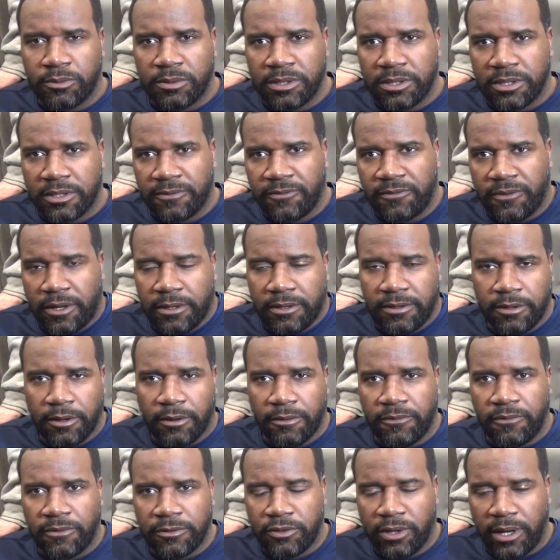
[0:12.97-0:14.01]
We're just, you
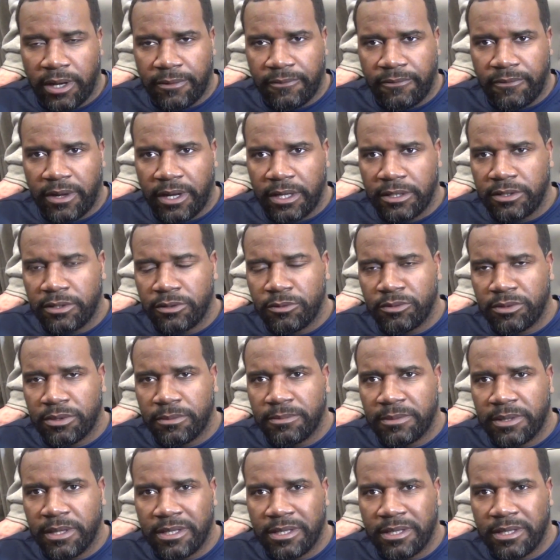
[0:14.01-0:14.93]
know, trying to fine tune some